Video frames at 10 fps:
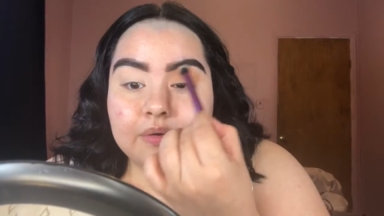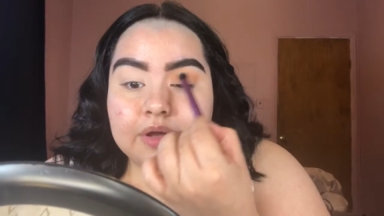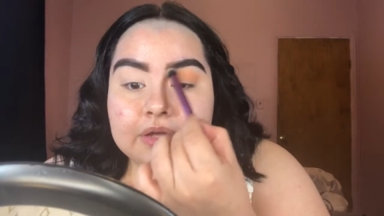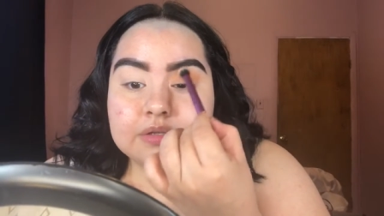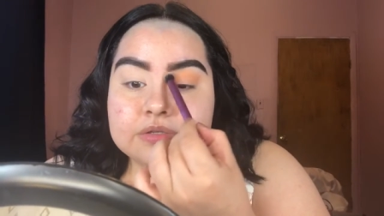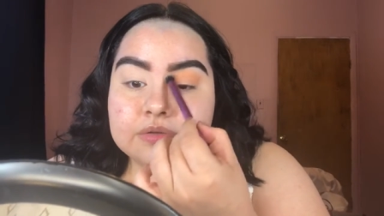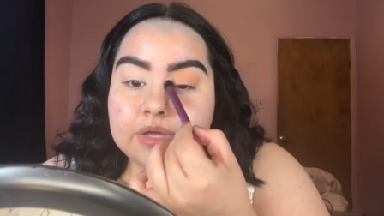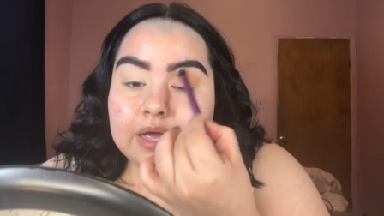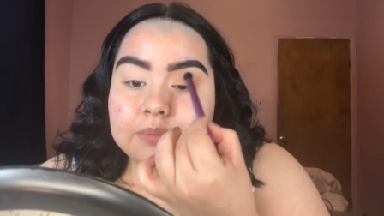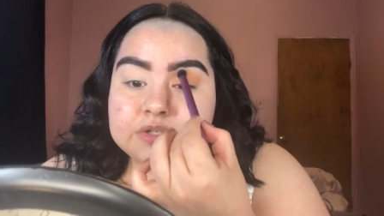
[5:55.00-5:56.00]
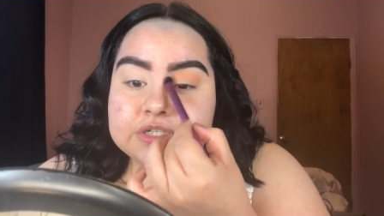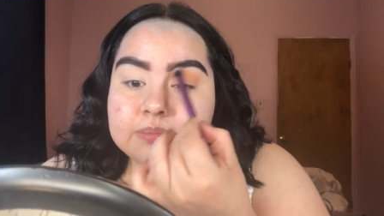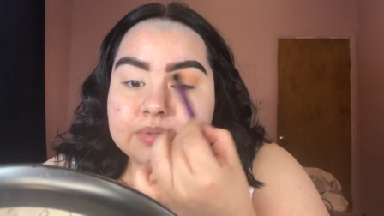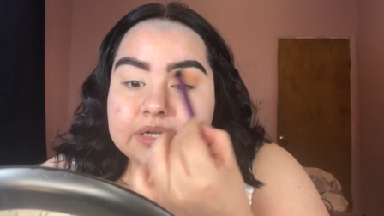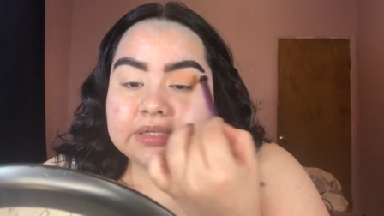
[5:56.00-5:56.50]
okay, so yeah, I'm
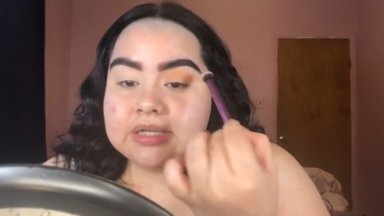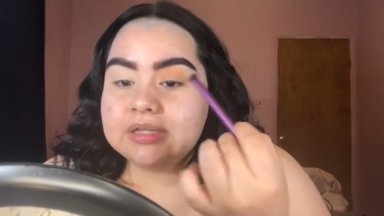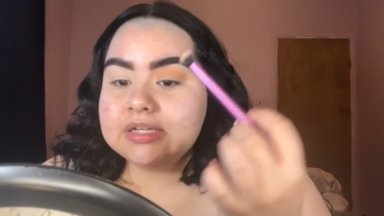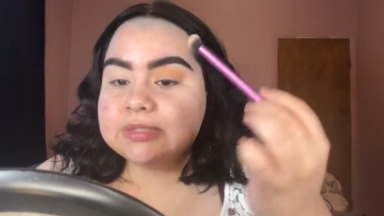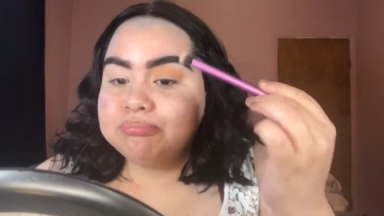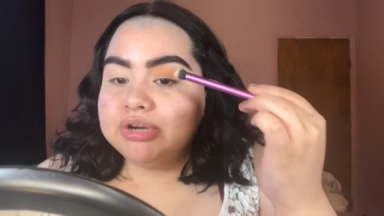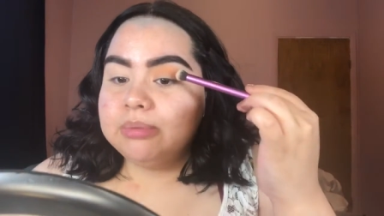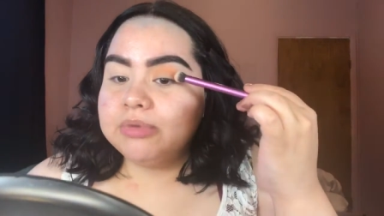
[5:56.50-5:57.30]
just blending this pretty